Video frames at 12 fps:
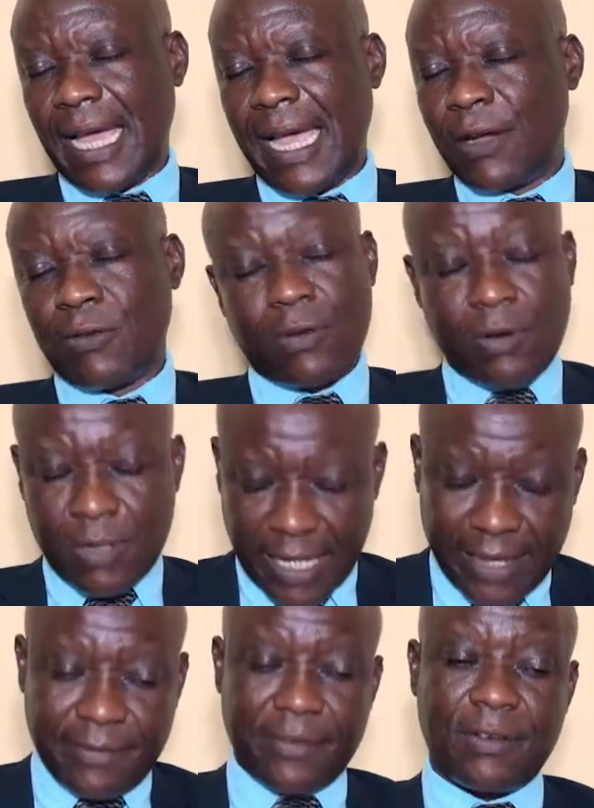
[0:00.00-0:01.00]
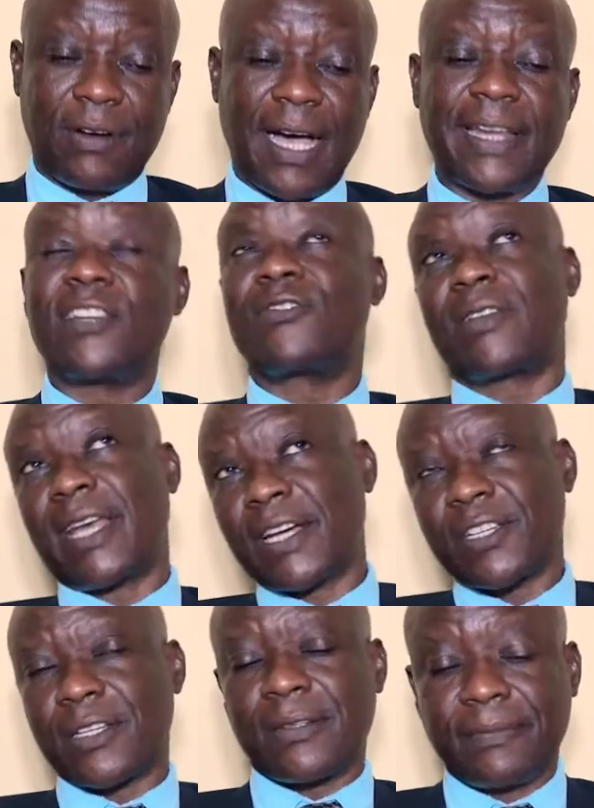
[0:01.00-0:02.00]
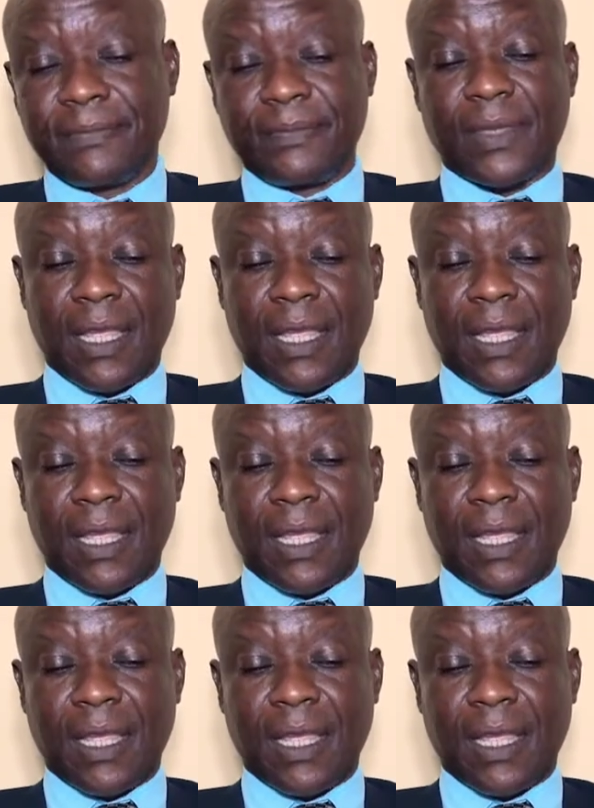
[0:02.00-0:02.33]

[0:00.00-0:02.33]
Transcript: I will give you an introduction.